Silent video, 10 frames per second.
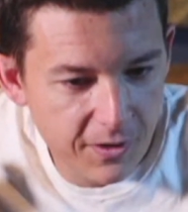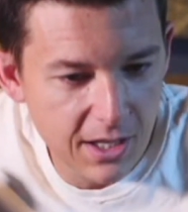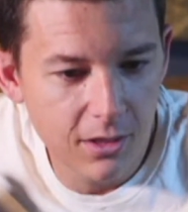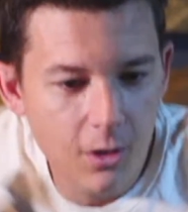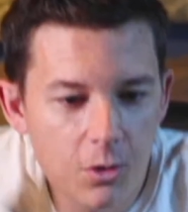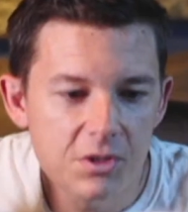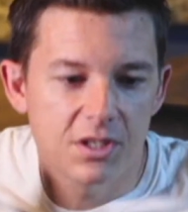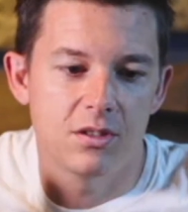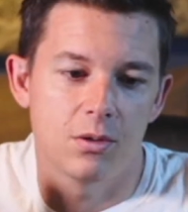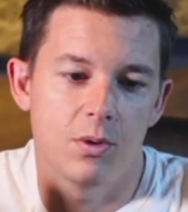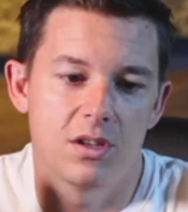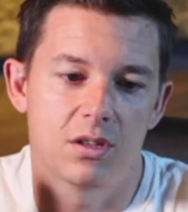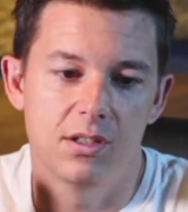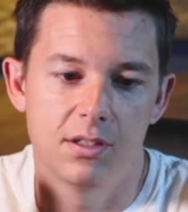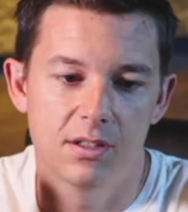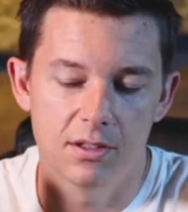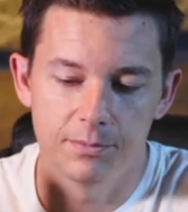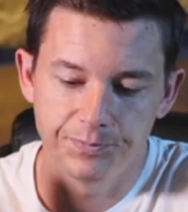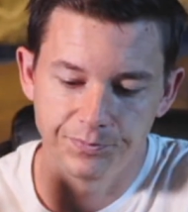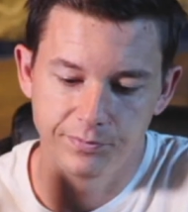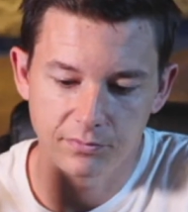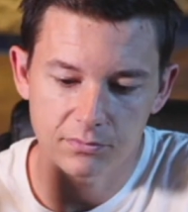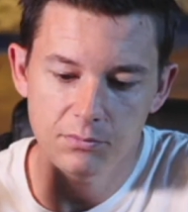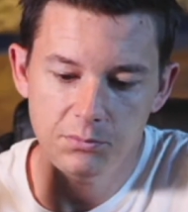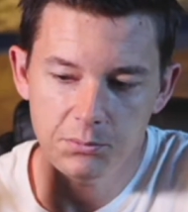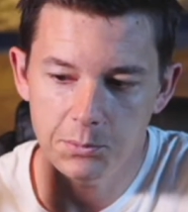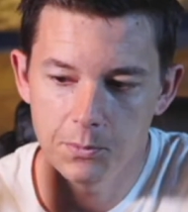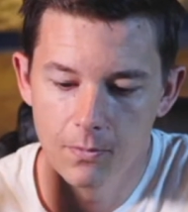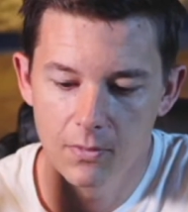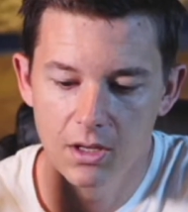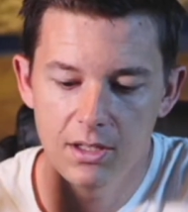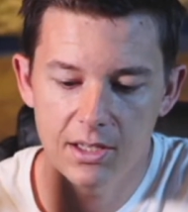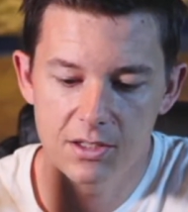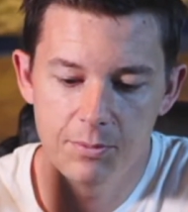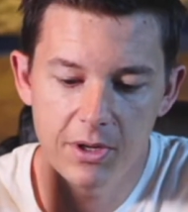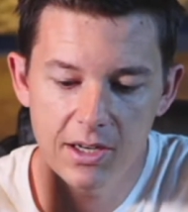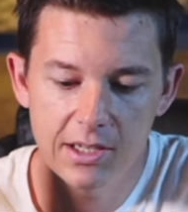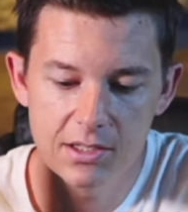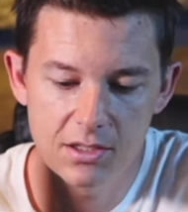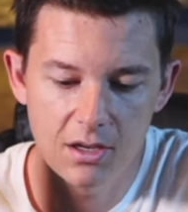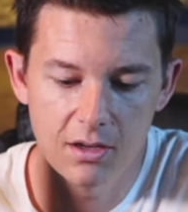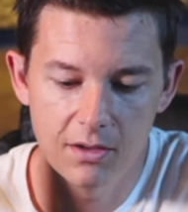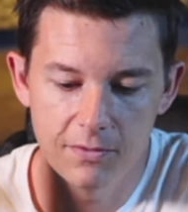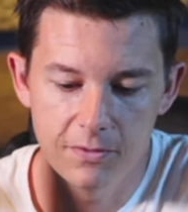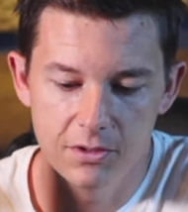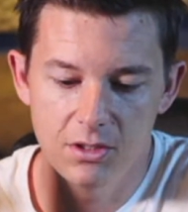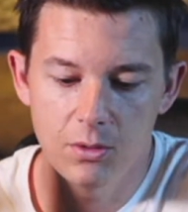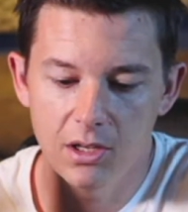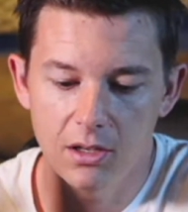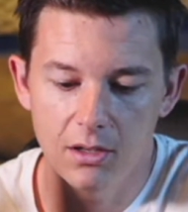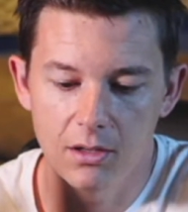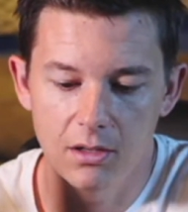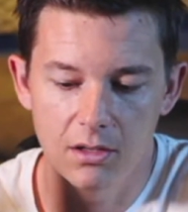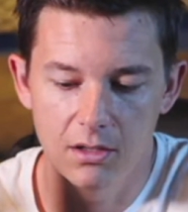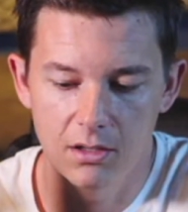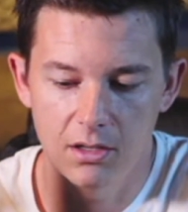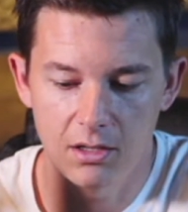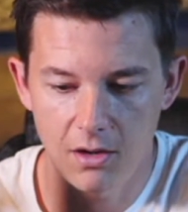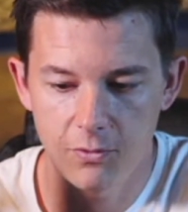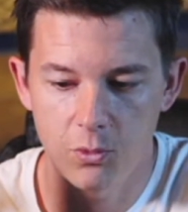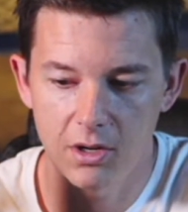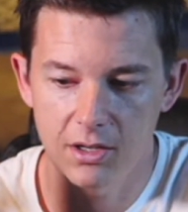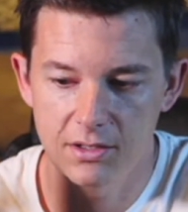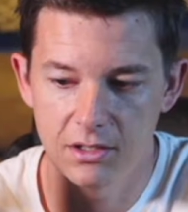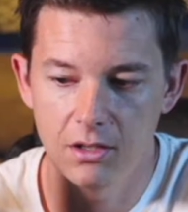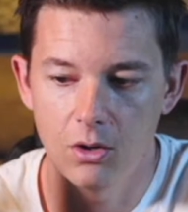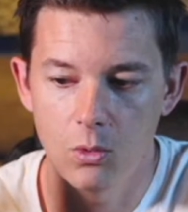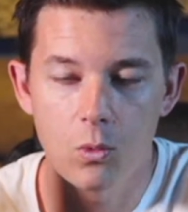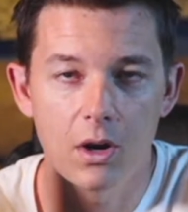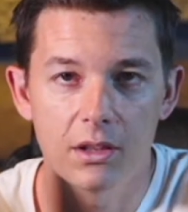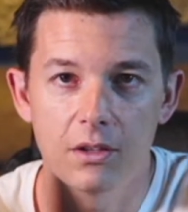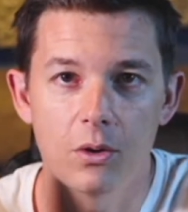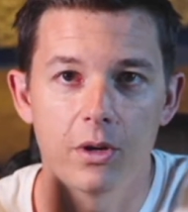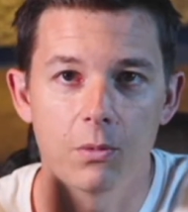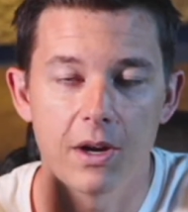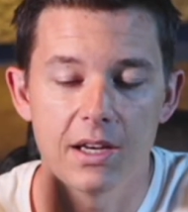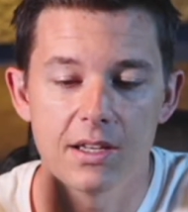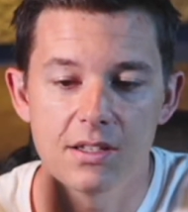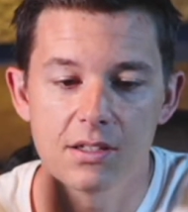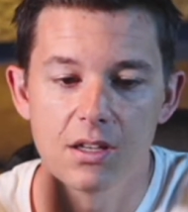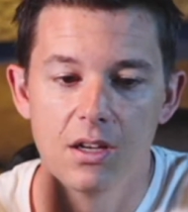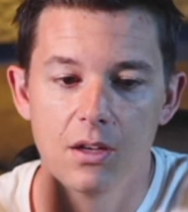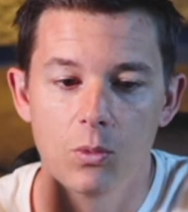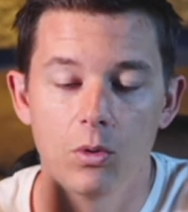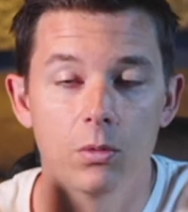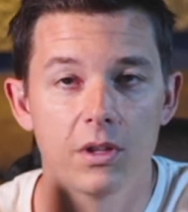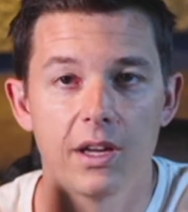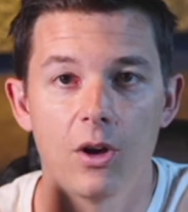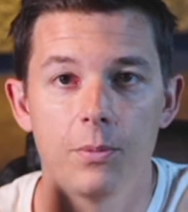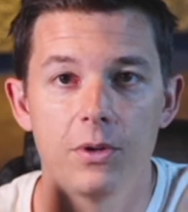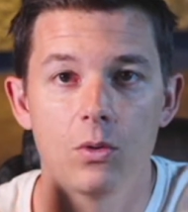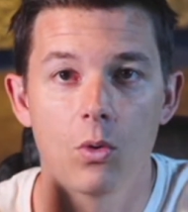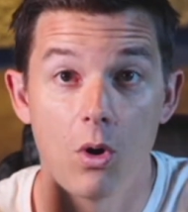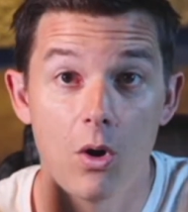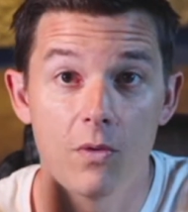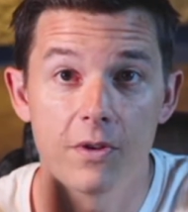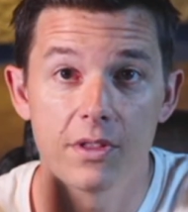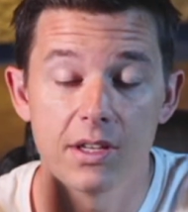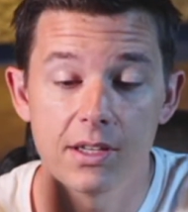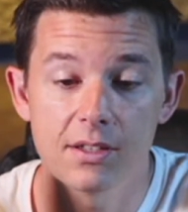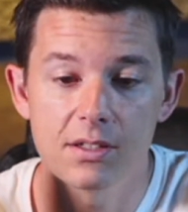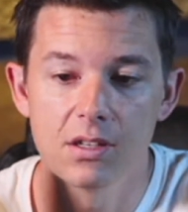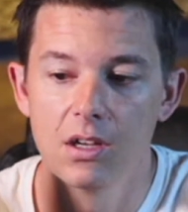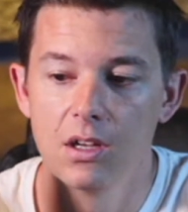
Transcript: in those situations, the experience of doing enough work to know what the going rate is will really help you quote for things.